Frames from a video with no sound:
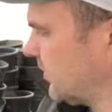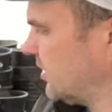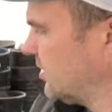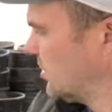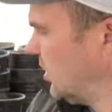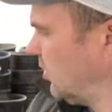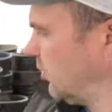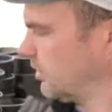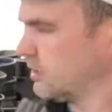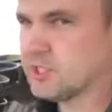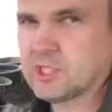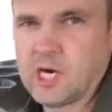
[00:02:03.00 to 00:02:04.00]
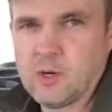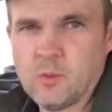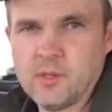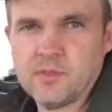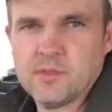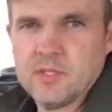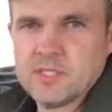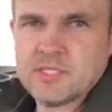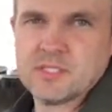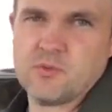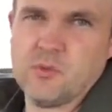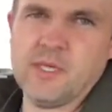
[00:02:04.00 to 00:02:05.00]
So we're going to start with
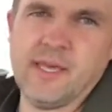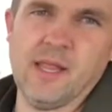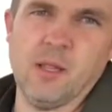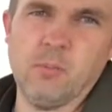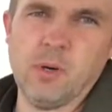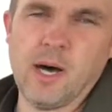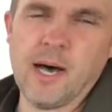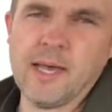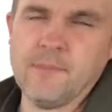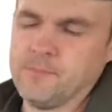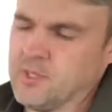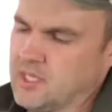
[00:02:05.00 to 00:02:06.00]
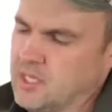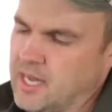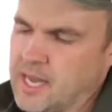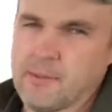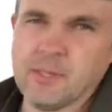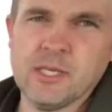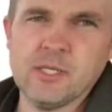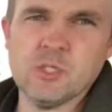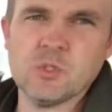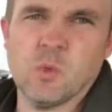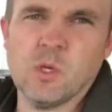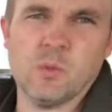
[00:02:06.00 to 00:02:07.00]
this 3-gallon pot. I'm going to
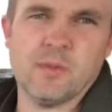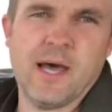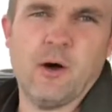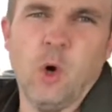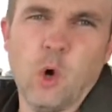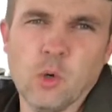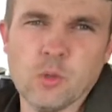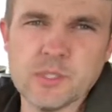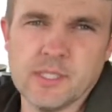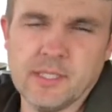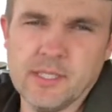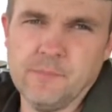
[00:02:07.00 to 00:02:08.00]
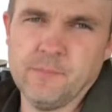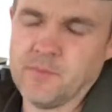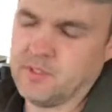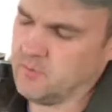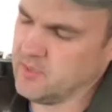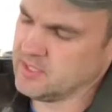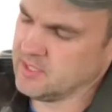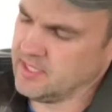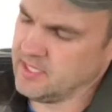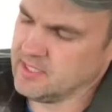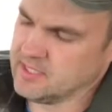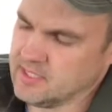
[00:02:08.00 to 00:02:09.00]
use one without holes in it, and the reason
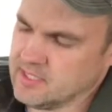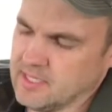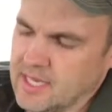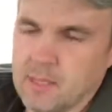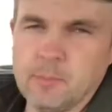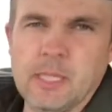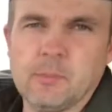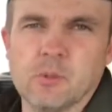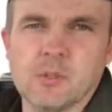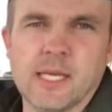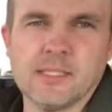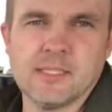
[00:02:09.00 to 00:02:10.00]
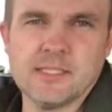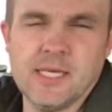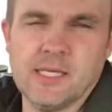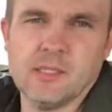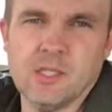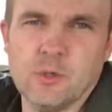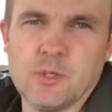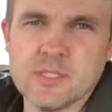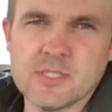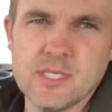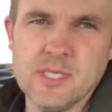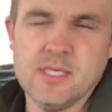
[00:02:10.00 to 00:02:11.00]
is a lot of people like to take
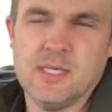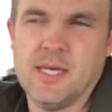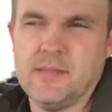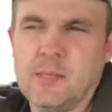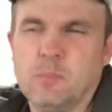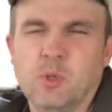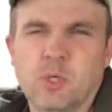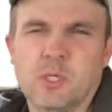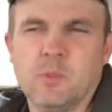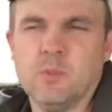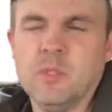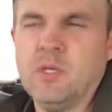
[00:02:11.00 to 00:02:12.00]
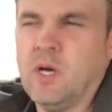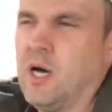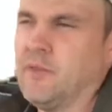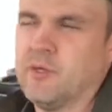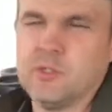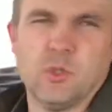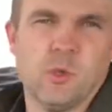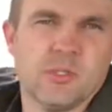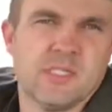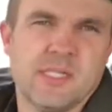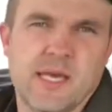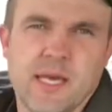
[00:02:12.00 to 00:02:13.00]
lotus and they put them on their
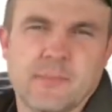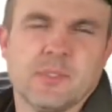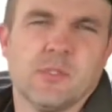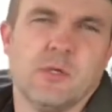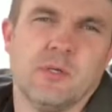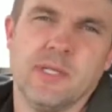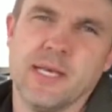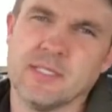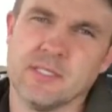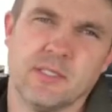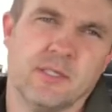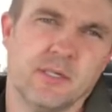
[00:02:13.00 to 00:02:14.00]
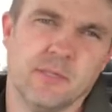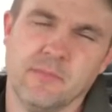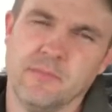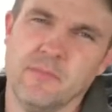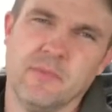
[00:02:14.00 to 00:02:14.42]
doorsteps or next to